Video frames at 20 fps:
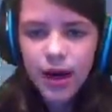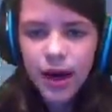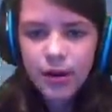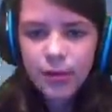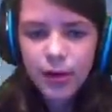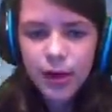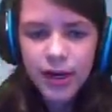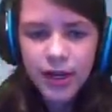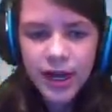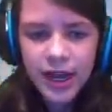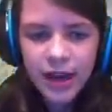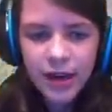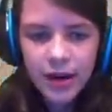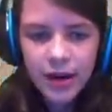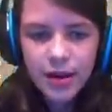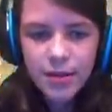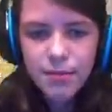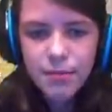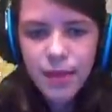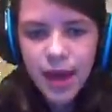want to
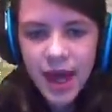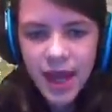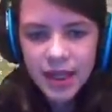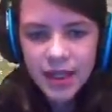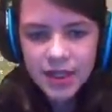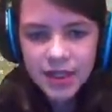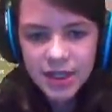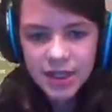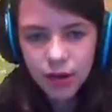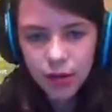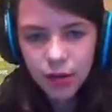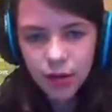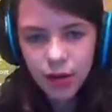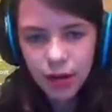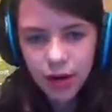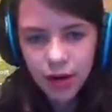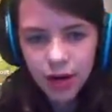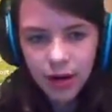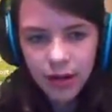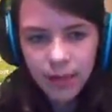carry meds,
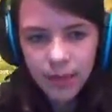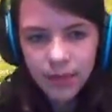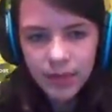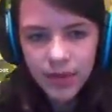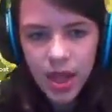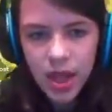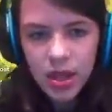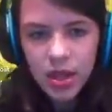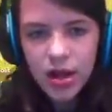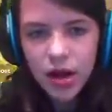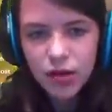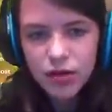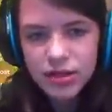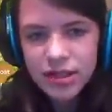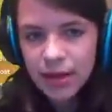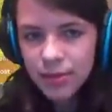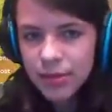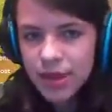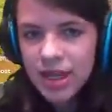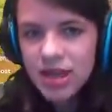or, you know,
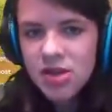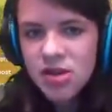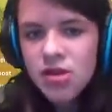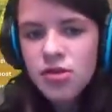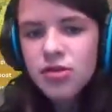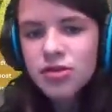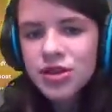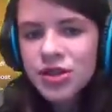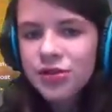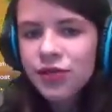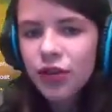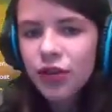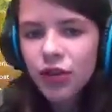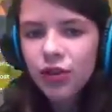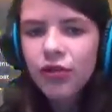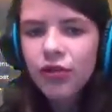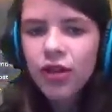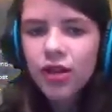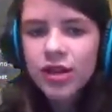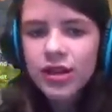something useful,
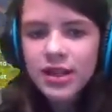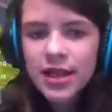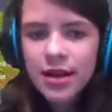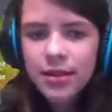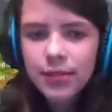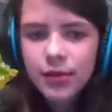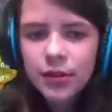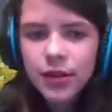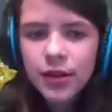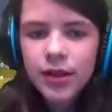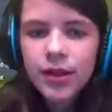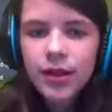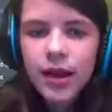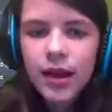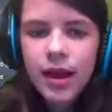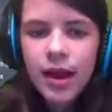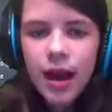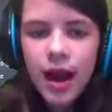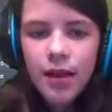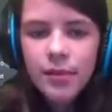for example.
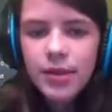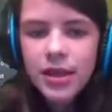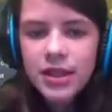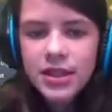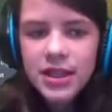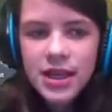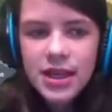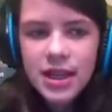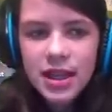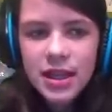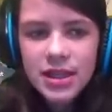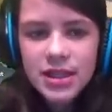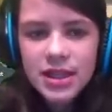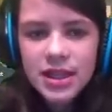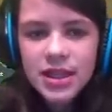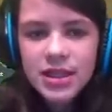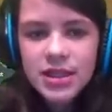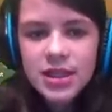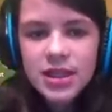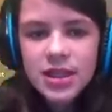I'm not saying that this
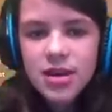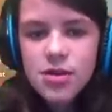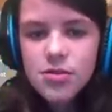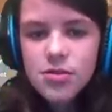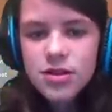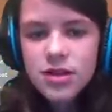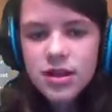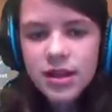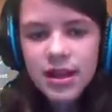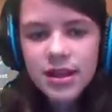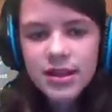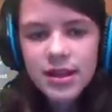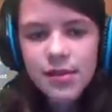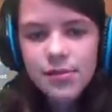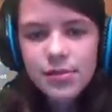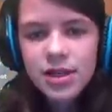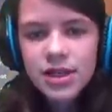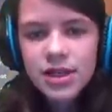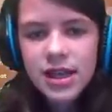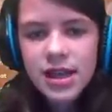thing is useless, I'm
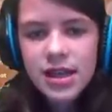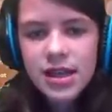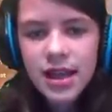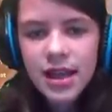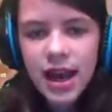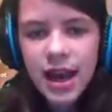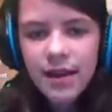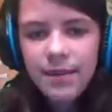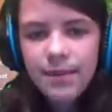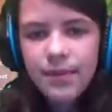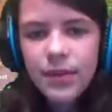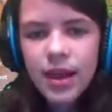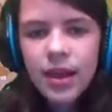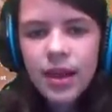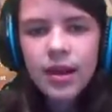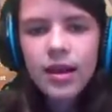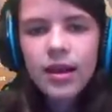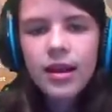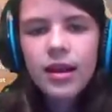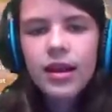just saying that
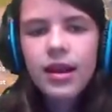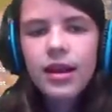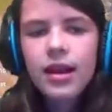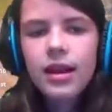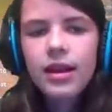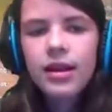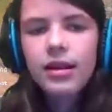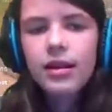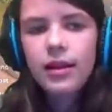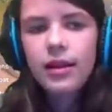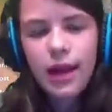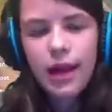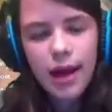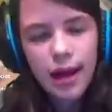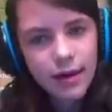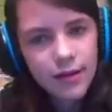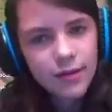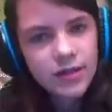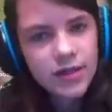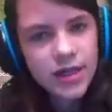in a
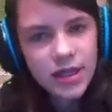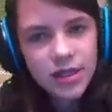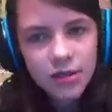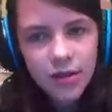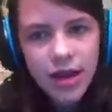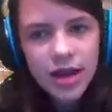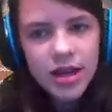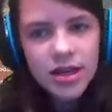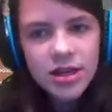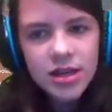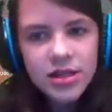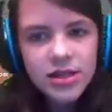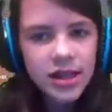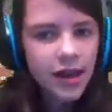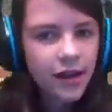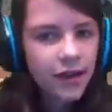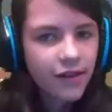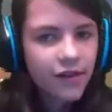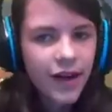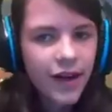lot of situations
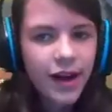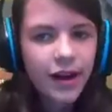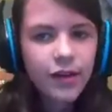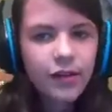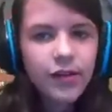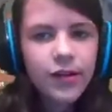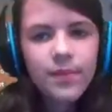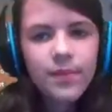I've found,